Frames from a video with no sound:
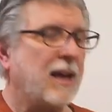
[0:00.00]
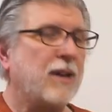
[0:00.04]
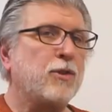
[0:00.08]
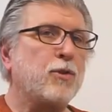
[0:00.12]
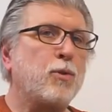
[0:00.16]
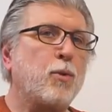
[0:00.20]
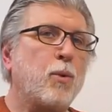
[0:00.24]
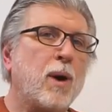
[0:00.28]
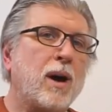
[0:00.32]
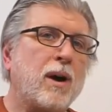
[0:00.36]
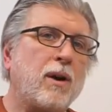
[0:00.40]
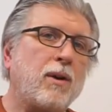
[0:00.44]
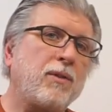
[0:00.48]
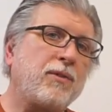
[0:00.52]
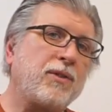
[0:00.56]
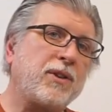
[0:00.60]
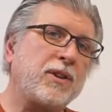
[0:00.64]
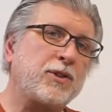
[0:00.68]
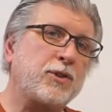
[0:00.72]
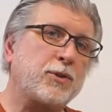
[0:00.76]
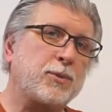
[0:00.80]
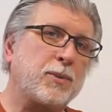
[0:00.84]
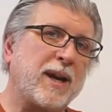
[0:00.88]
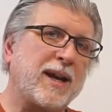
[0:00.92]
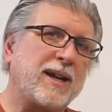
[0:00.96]

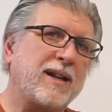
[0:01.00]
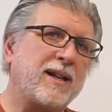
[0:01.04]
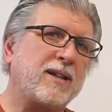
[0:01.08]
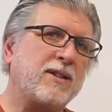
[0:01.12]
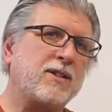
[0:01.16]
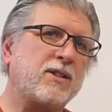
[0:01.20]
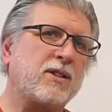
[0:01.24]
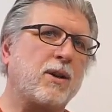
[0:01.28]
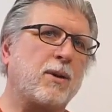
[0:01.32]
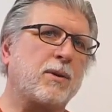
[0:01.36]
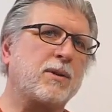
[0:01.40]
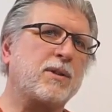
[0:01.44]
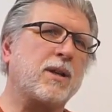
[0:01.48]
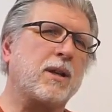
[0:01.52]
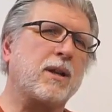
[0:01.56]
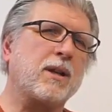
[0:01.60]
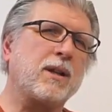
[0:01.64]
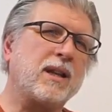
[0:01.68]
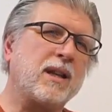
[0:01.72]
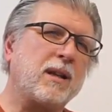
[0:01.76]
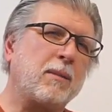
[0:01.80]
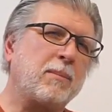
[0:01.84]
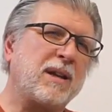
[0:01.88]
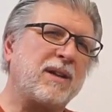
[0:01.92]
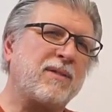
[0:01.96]
12-inch radius, so it's a
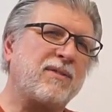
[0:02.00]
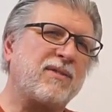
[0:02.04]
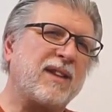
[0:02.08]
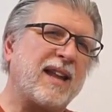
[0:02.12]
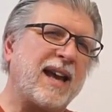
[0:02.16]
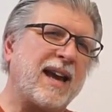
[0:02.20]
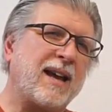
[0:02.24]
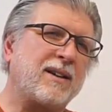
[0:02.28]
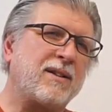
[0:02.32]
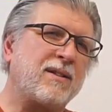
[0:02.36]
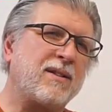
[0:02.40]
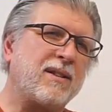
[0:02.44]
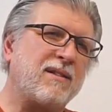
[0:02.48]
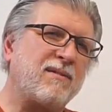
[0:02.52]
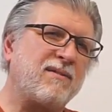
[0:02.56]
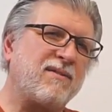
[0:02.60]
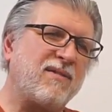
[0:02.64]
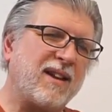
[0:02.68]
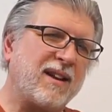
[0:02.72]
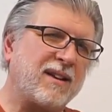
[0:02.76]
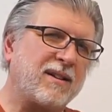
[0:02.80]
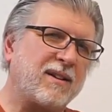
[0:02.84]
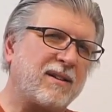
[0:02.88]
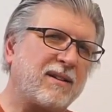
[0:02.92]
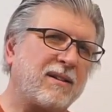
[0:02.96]
little bit flatter than
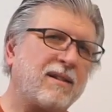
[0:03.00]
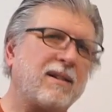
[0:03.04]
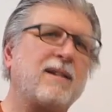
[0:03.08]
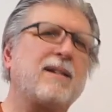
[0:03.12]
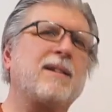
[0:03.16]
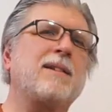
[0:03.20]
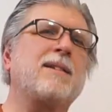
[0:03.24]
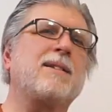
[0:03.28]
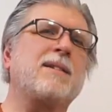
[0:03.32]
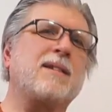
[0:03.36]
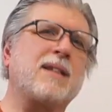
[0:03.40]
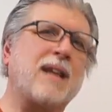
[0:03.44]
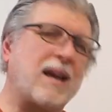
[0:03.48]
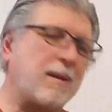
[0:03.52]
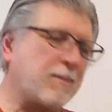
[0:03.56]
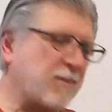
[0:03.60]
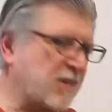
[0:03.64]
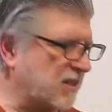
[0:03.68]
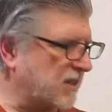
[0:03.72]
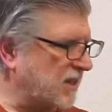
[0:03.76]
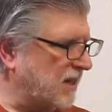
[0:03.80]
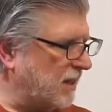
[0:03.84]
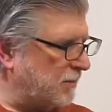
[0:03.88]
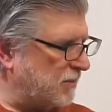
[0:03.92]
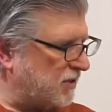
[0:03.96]
Fender, same
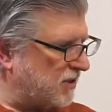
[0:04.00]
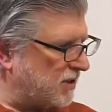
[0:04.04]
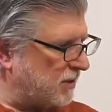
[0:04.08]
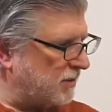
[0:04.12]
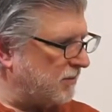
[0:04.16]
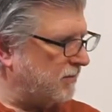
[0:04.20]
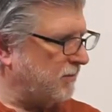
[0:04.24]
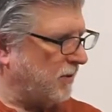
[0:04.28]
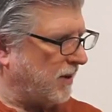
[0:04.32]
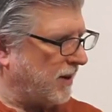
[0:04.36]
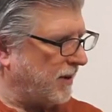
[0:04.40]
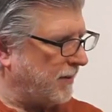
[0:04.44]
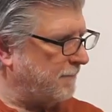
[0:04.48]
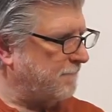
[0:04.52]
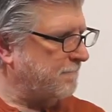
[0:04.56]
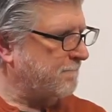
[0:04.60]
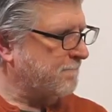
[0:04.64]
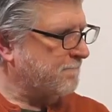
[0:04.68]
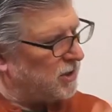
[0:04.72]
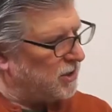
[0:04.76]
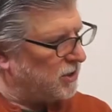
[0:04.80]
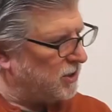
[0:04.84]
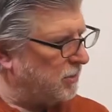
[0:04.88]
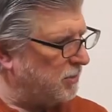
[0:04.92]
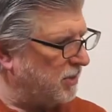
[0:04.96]
as Gibson, right?
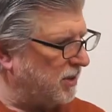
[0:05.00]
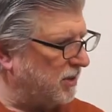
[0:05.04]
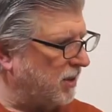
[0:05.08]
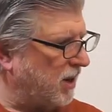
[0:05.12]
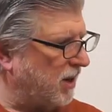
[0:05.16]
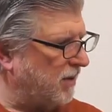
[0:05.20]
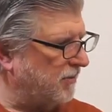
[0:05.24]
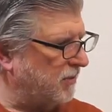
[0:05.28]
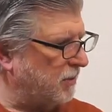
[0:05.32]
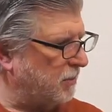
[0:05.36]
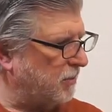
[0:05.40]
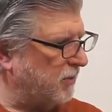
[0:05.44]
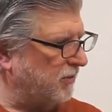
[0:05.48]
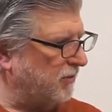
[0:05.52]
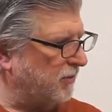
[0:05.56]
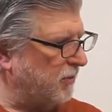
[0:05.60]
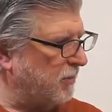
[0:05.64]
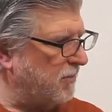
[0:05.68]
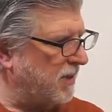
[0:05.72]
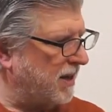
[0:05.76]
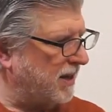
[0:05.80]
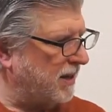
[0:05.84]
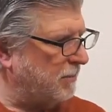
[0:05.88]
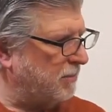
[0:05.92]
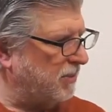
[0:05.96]
Should be comfortable for
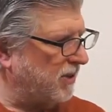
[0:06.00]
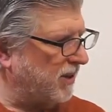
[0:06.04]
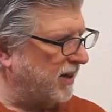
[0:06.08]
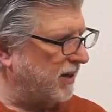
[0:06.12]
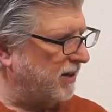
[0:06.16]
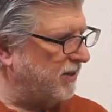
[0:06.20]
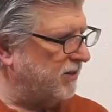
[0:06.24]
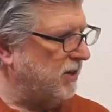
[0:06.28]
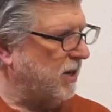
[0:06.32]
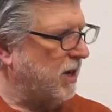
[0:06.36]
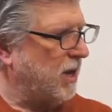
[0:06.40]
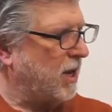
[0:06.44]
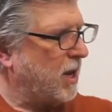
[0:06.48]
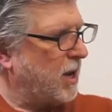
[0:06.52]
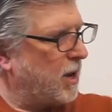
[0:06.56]
many players.